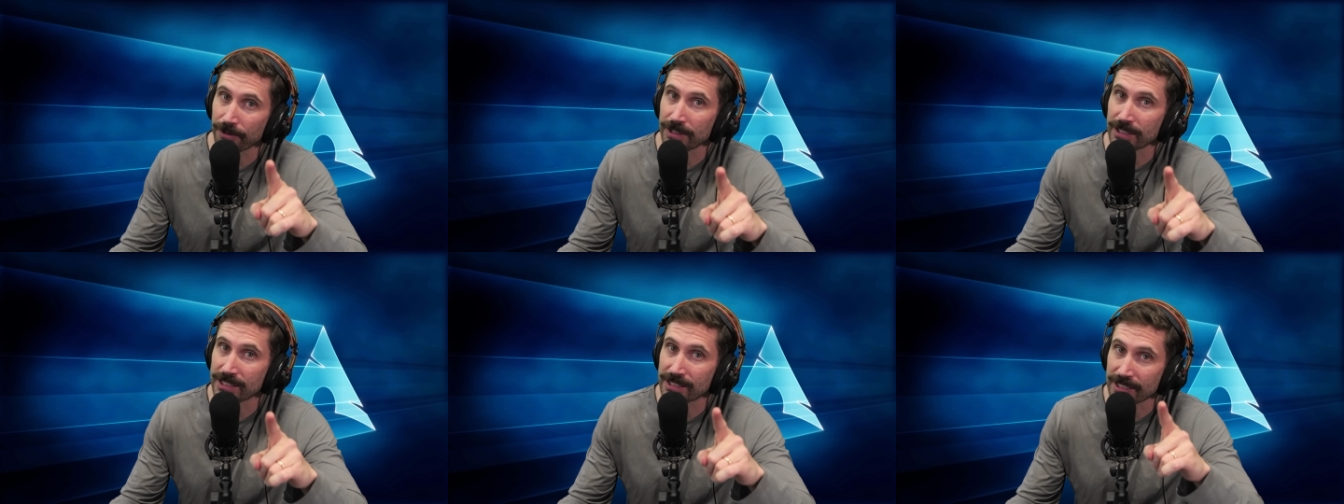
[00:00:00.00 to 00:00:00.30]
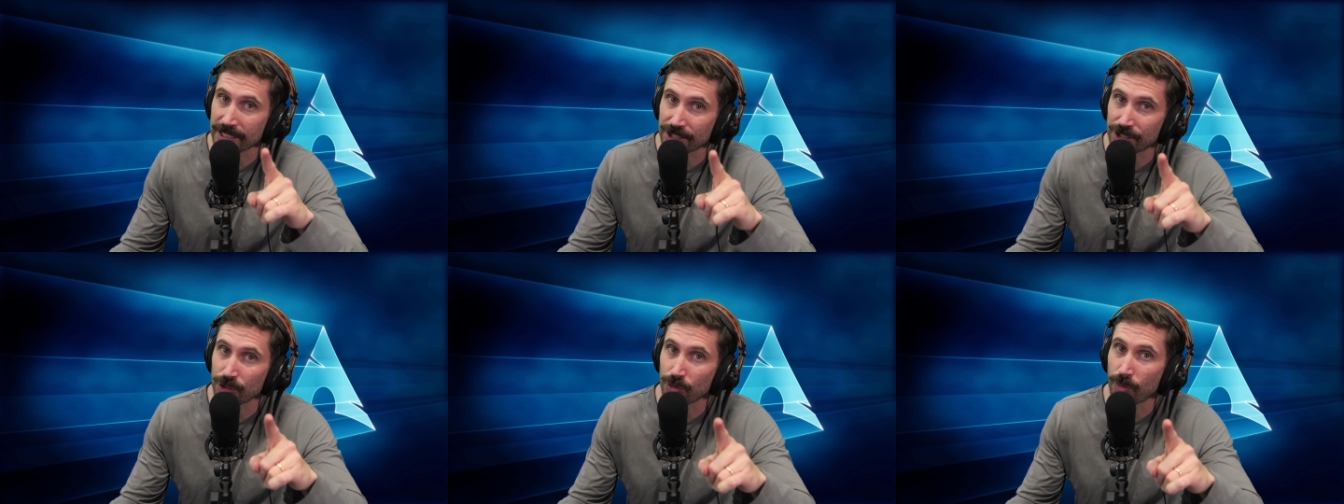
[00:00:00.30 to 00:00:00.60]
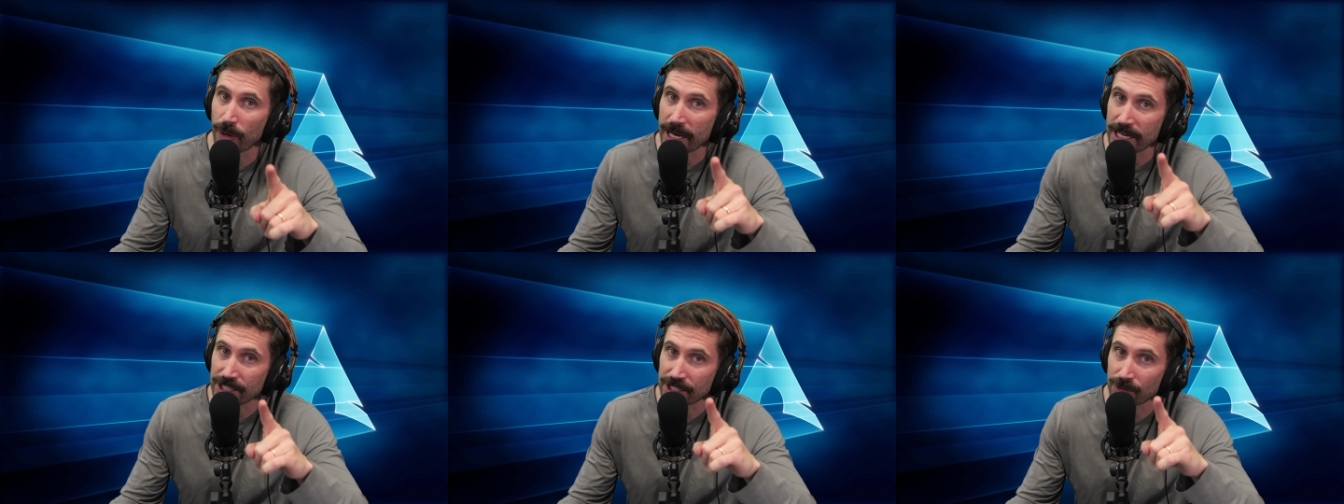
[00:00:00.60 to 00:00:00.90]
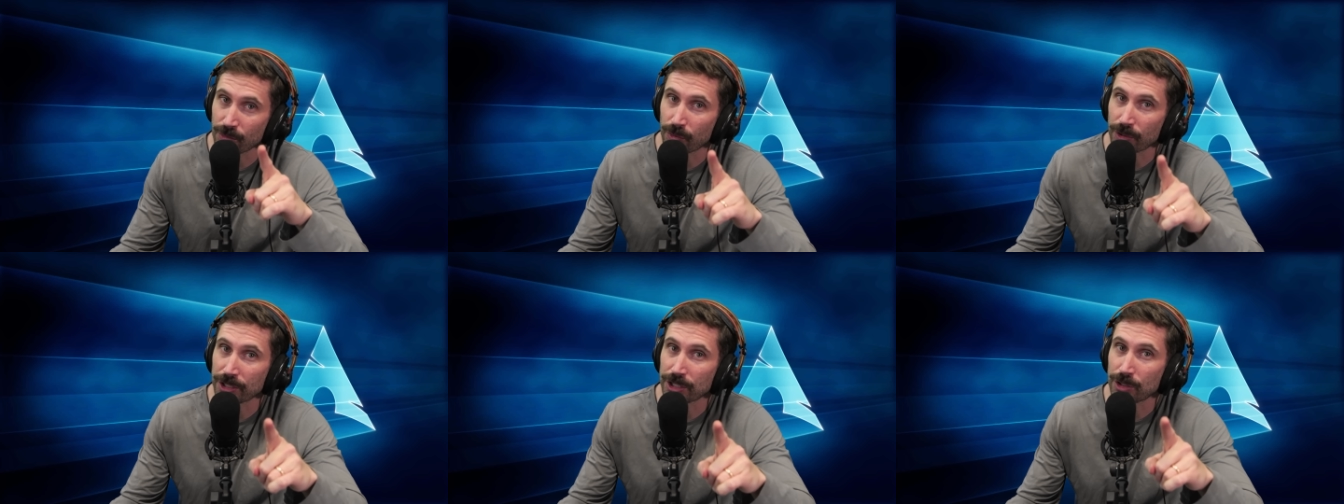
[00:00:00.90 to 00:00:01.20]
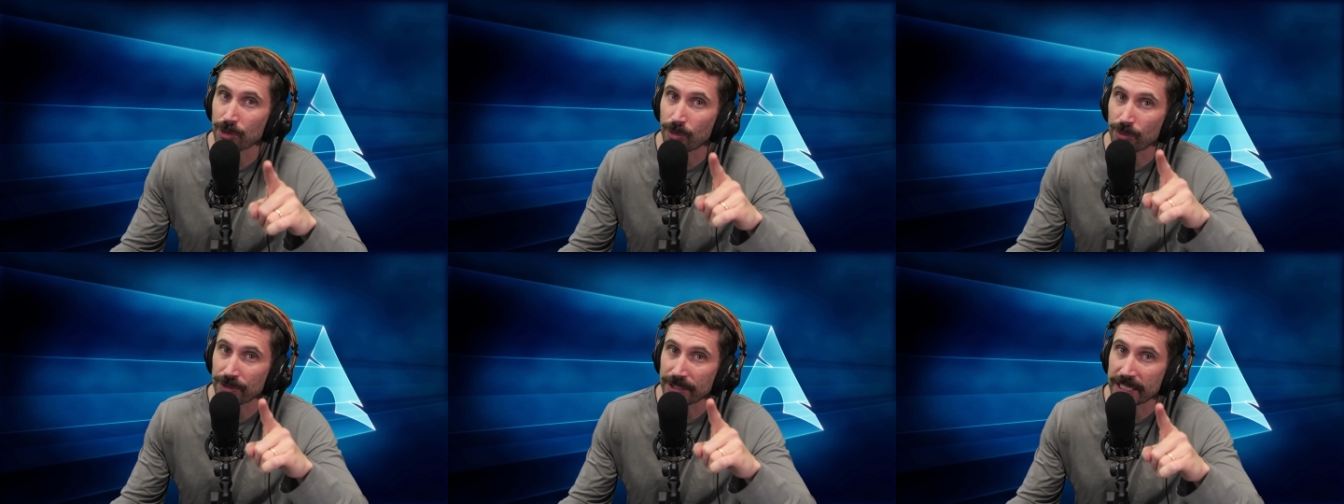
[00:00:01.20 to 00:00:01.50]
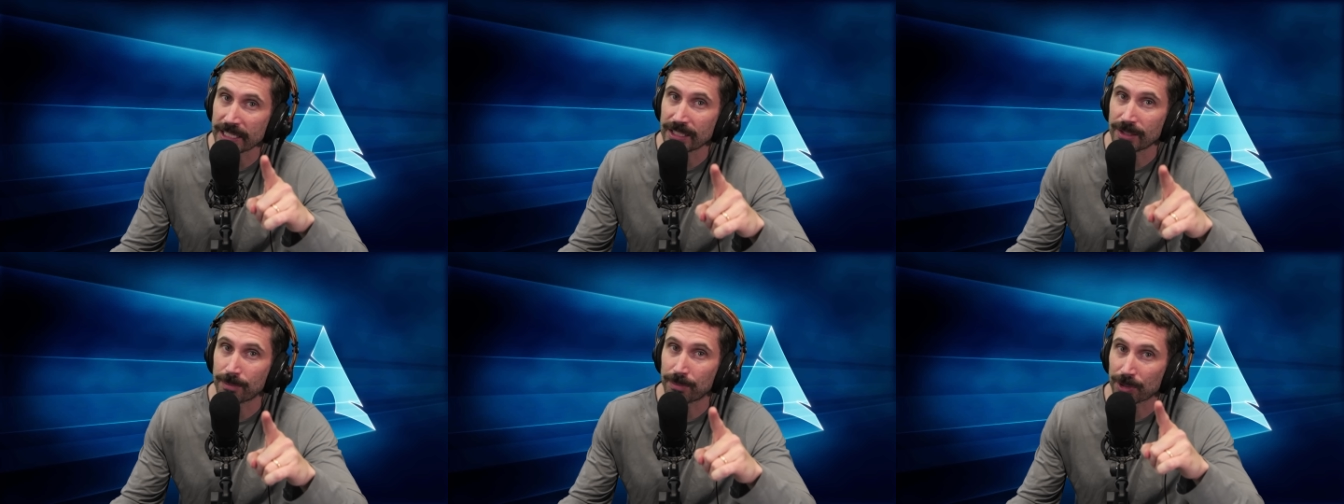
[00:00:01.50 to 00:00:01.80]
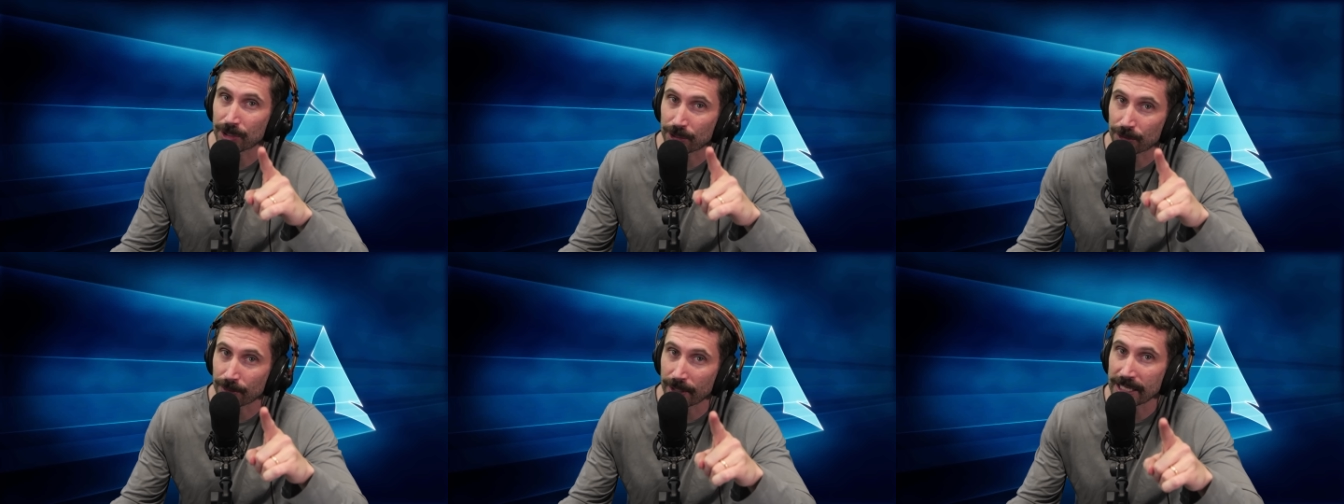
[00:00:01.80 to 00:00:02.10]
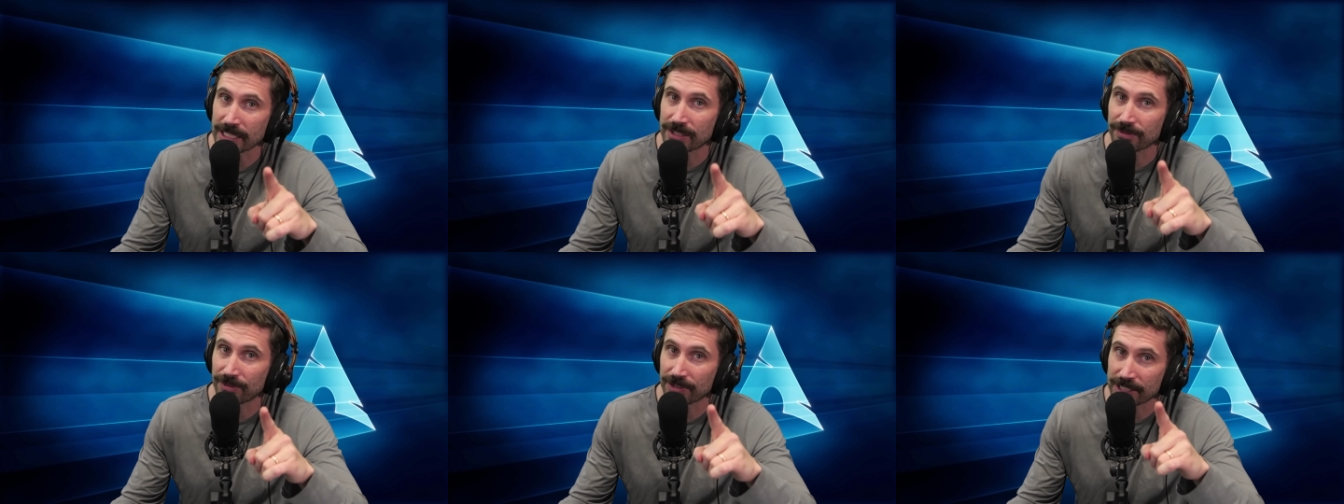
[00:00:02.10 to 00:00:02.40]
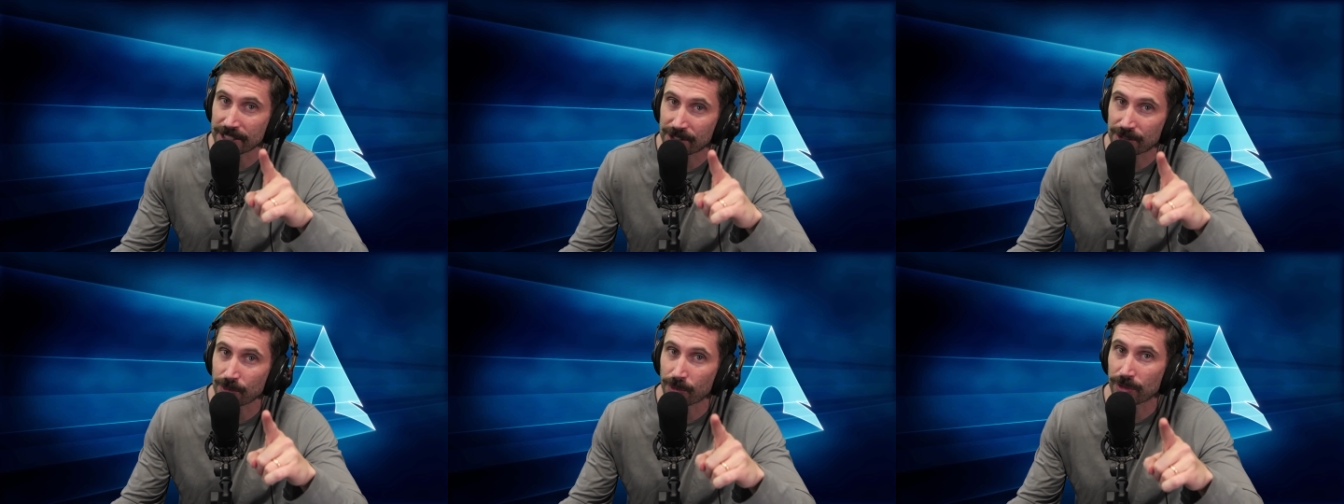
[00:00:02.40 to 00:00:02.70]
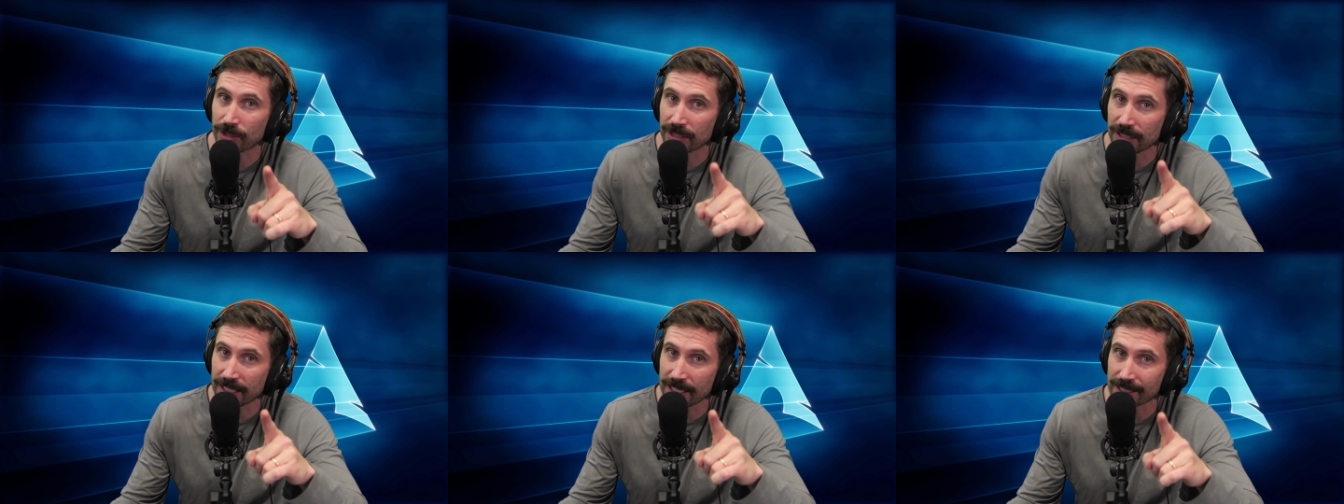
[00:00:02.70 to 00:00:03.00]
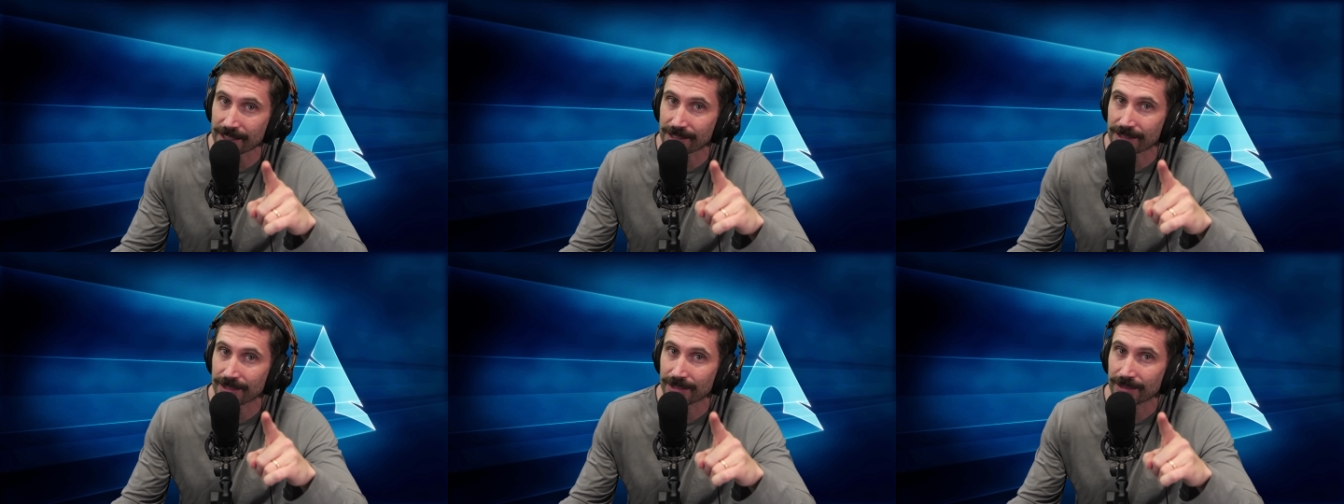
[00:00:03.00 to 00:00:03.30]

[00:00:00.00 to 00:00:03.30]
in a situation where you only need to progressively sort a list,